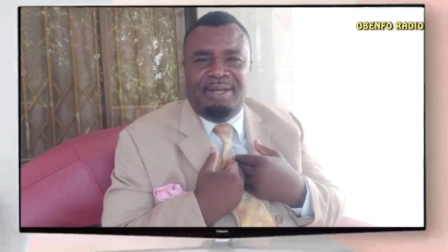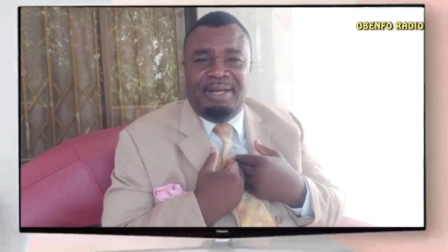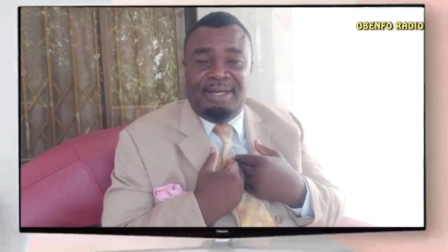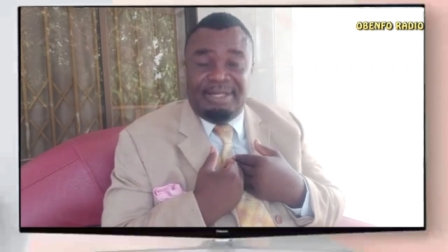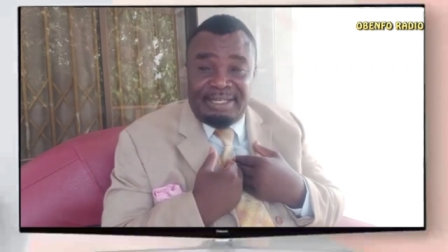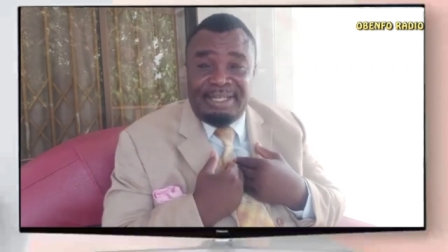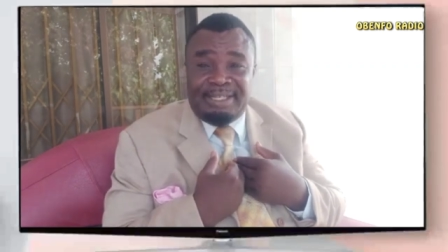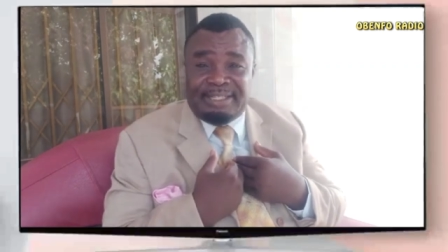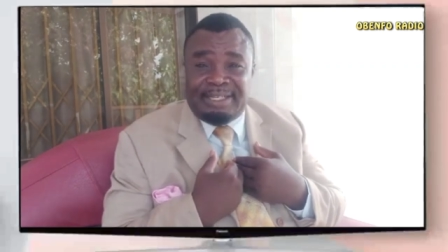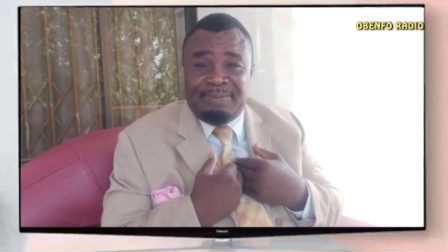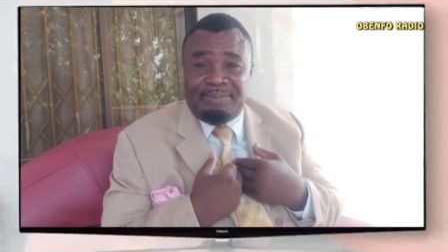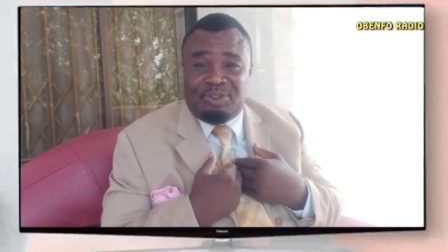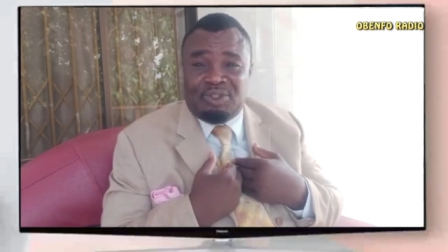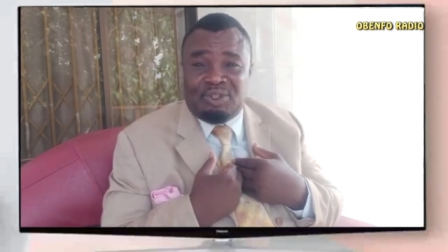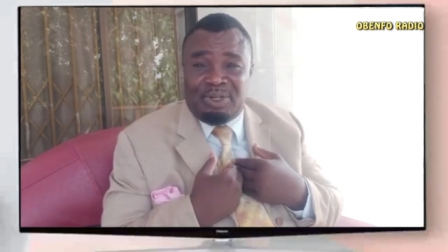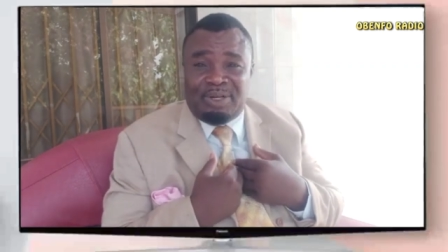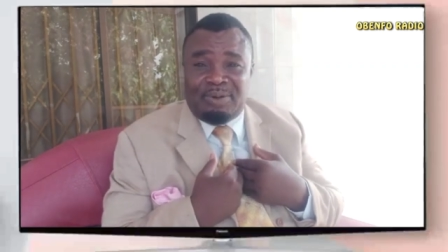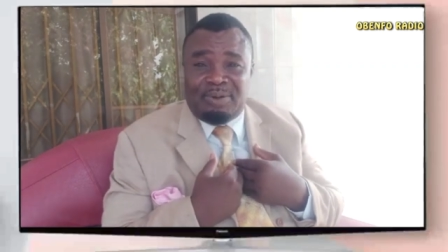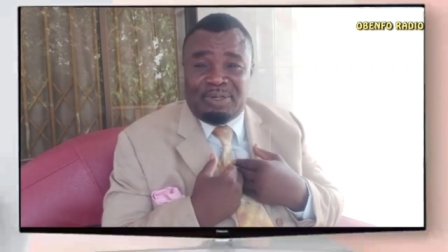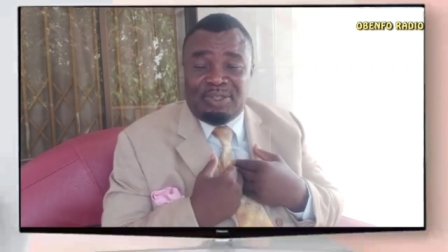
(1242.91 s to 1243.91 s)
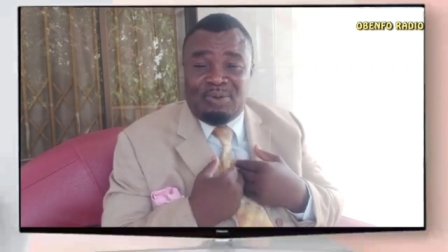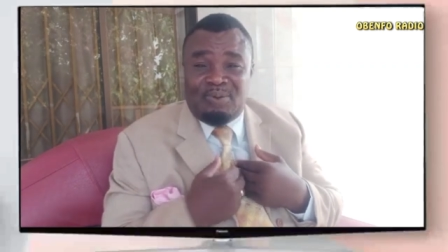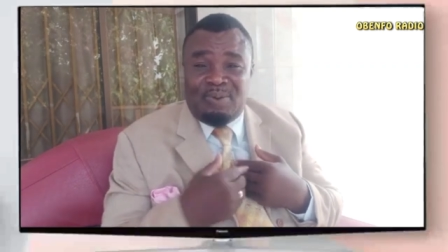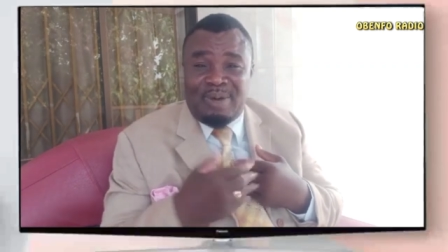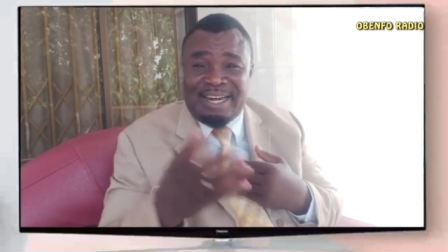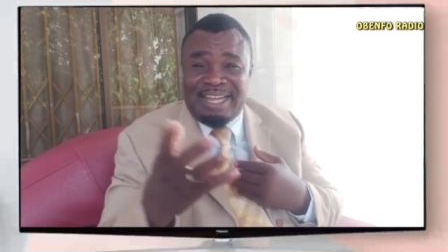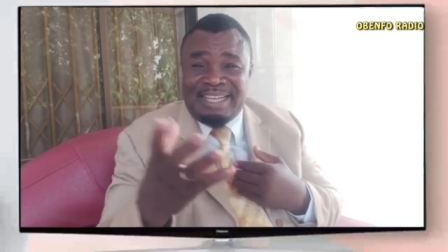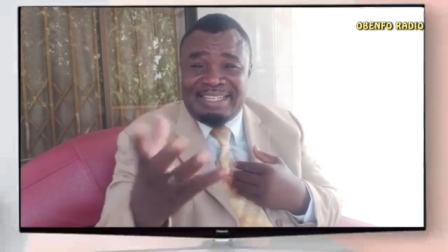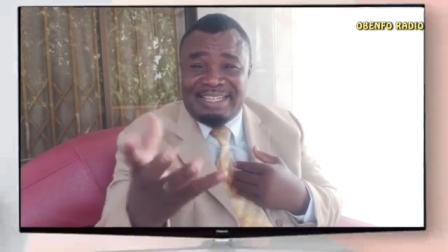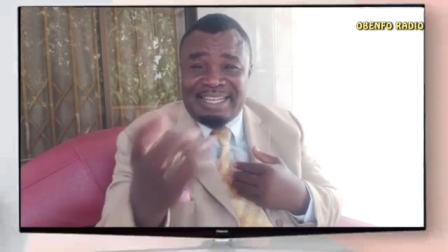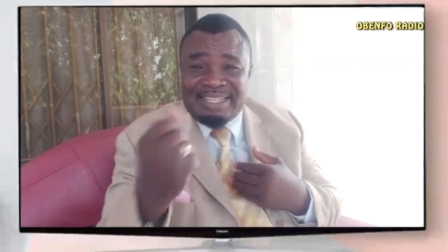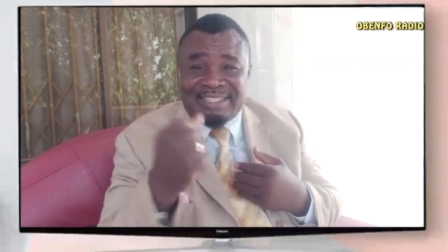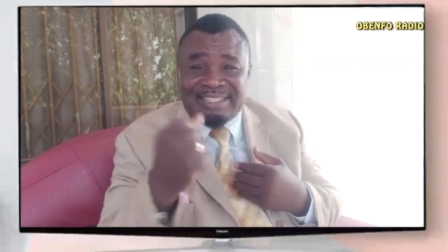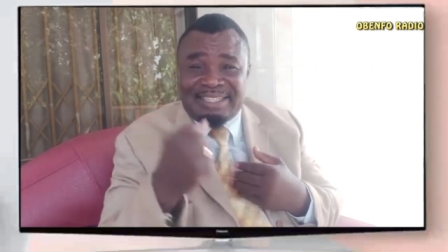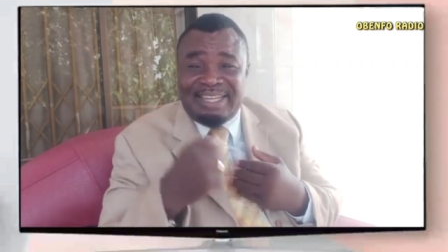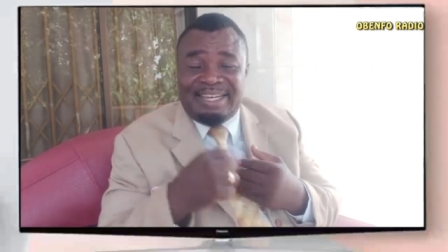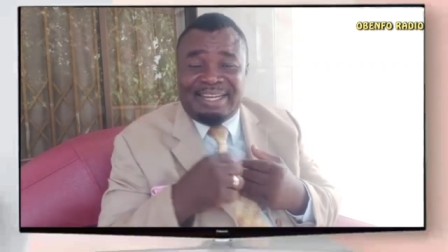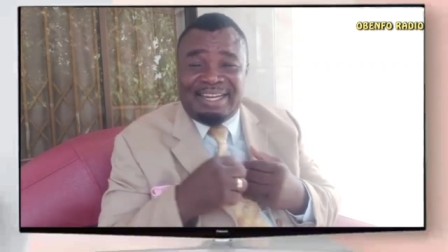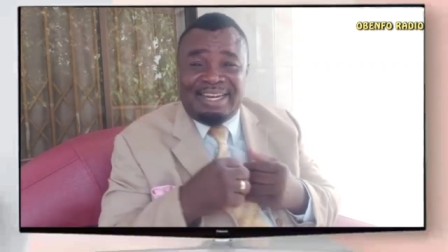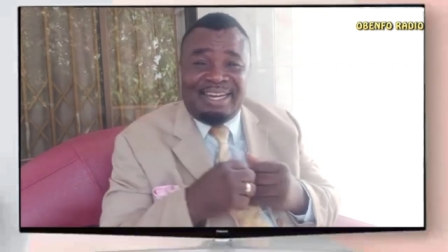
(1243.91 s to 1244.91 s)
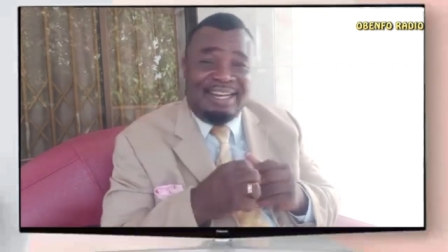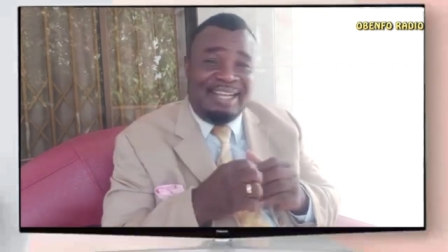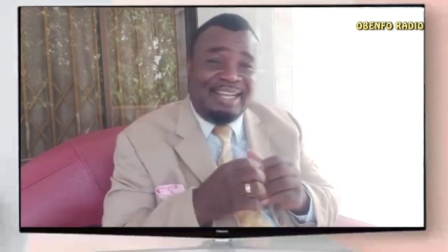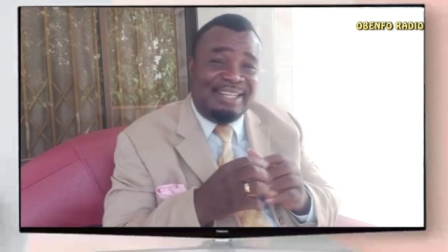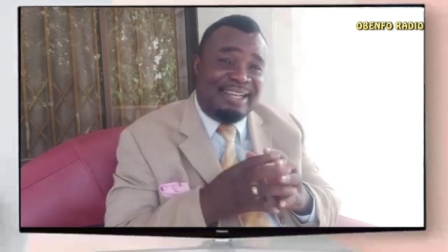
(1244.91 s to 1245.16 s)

And this same soul was one and just second and the